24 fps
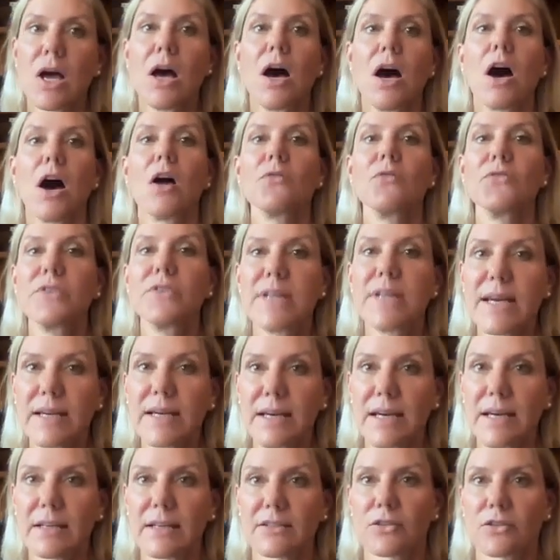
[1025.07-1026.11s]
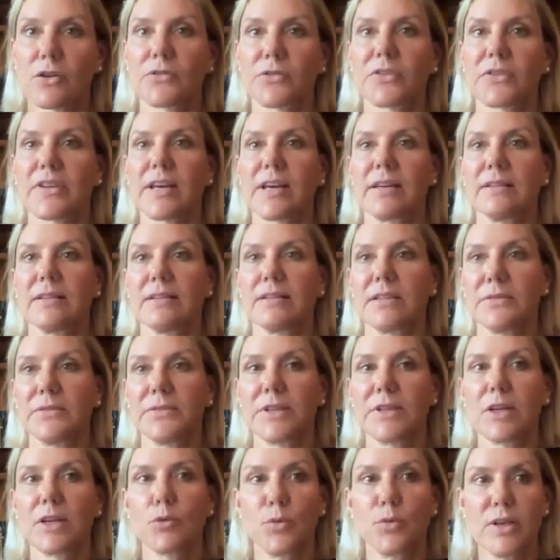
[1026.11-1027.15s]
of decades of
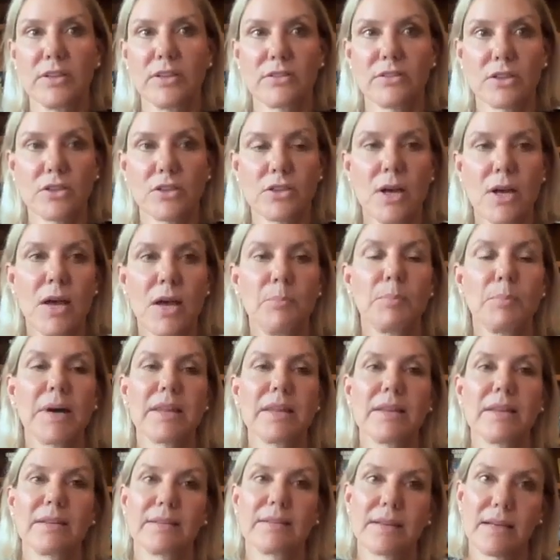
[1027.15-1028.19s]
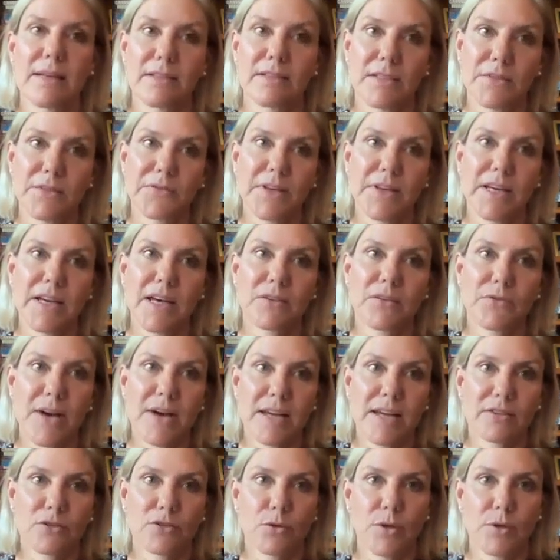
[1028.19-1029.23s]
scientific research by the Scientific
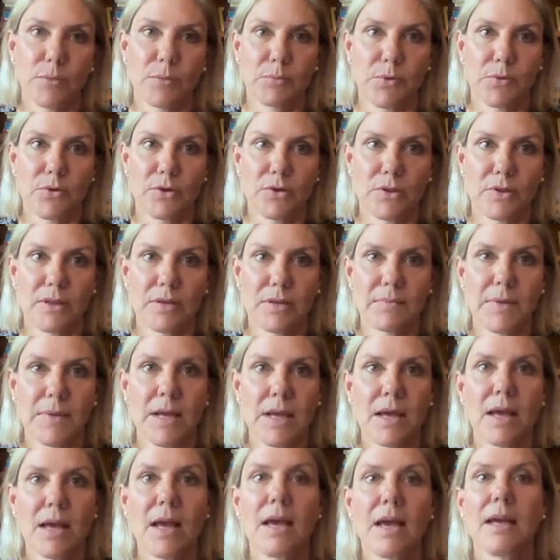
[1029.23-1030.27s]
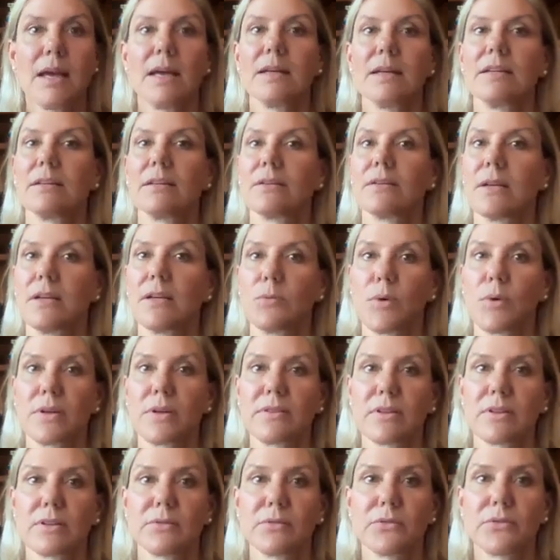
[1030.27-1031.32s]
Advisory Board. It was
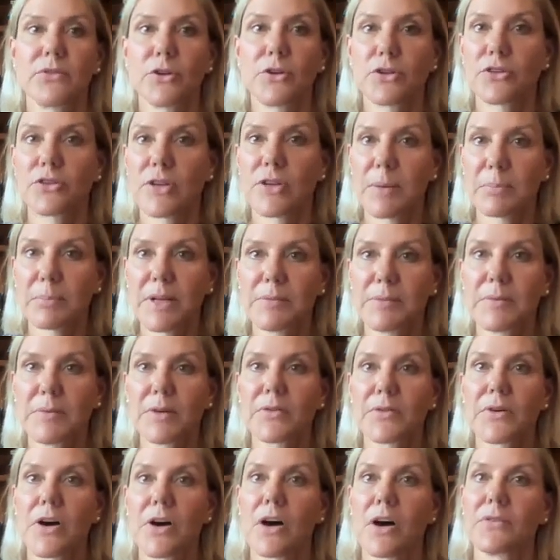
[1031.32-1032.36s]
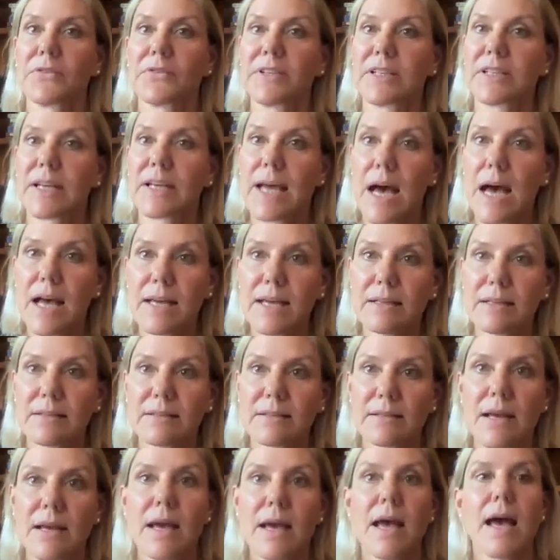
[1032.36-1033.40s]
the first supplement of its kind,
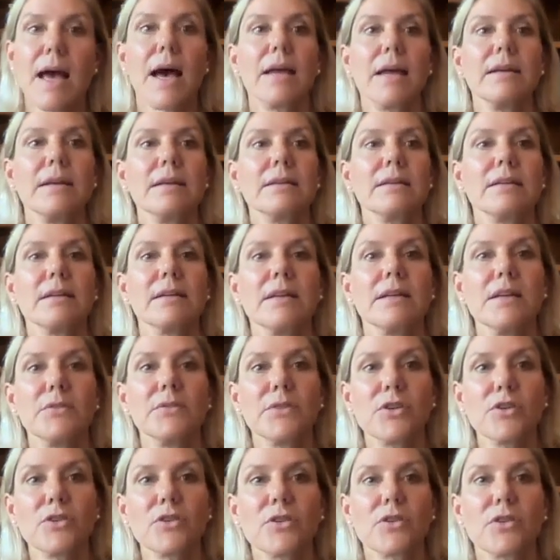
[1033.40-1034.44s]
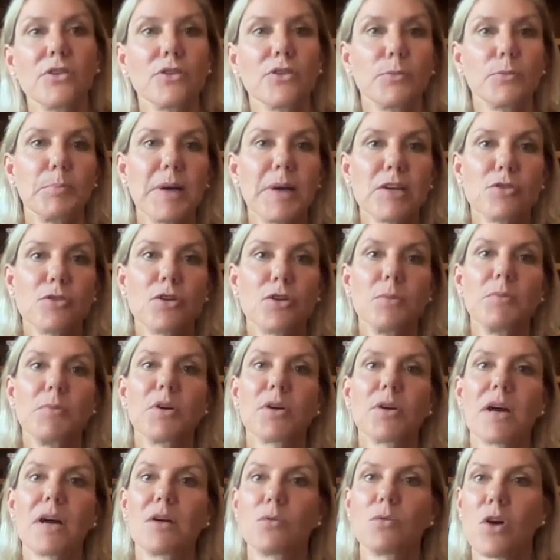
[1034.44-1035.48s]
and it delivers the spectrum of
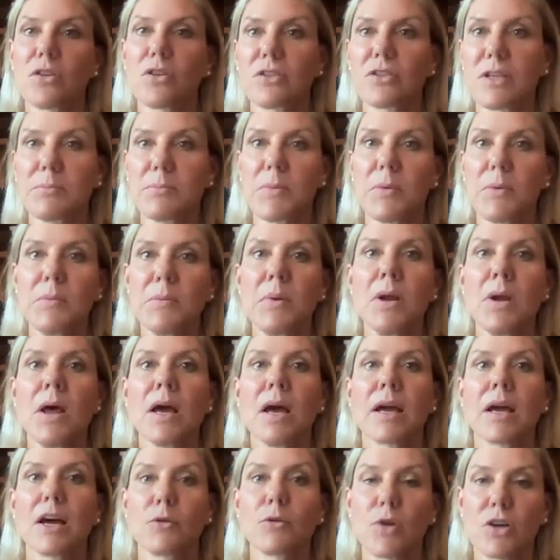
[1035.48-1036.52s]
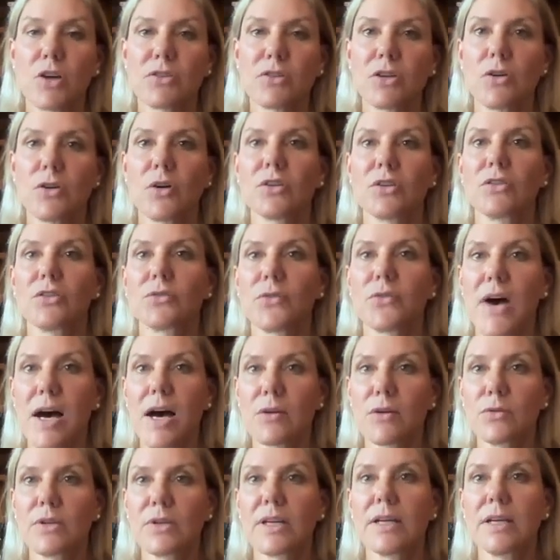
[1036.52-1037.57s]
carotenoids
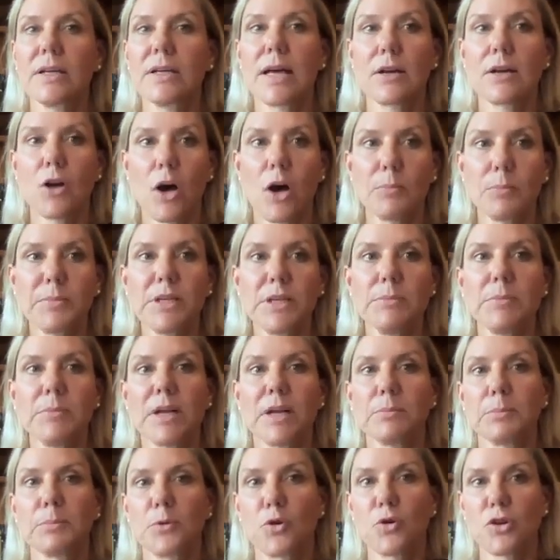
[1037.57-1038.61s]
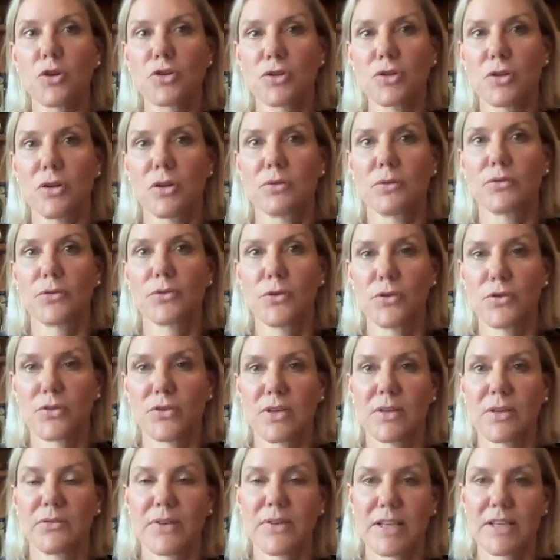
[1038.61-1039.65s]
found in an optimal portion of fruits
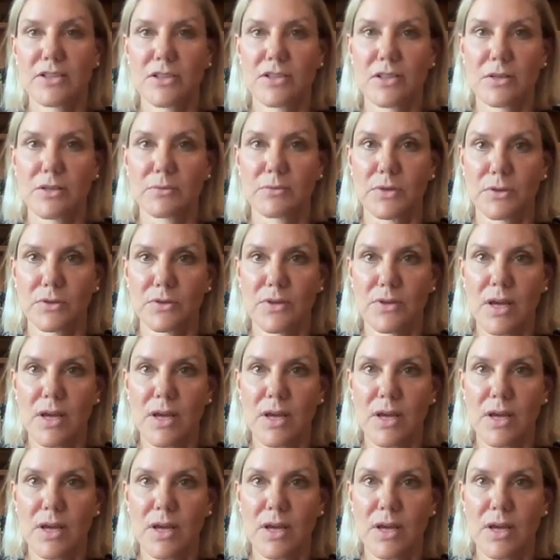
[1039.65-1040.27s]
and vegetables.